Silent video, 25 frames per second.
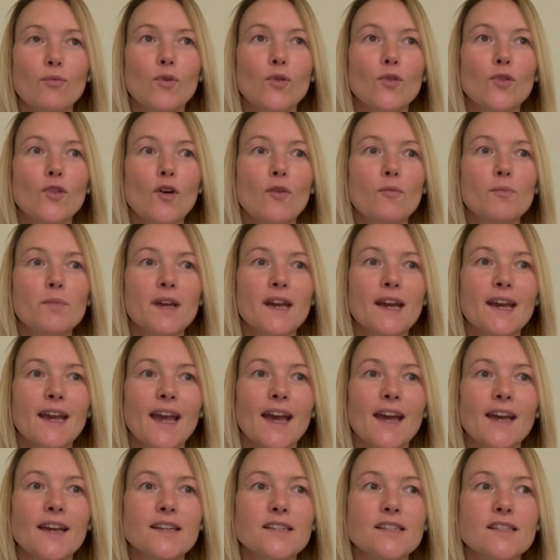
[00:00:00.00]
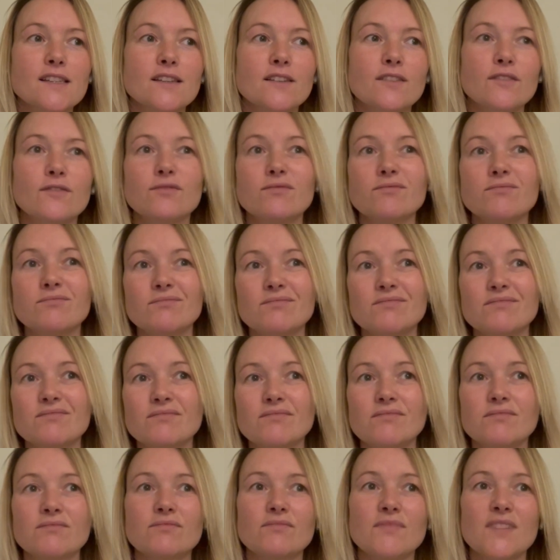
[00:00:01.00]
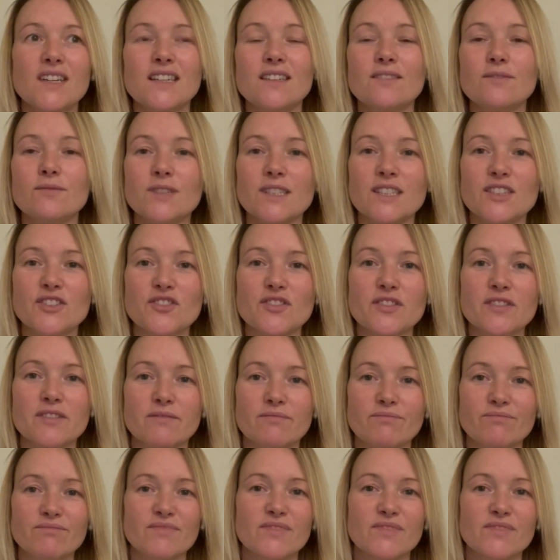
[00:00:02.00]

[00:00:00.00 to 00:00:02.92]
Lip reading: will not be a case of, we just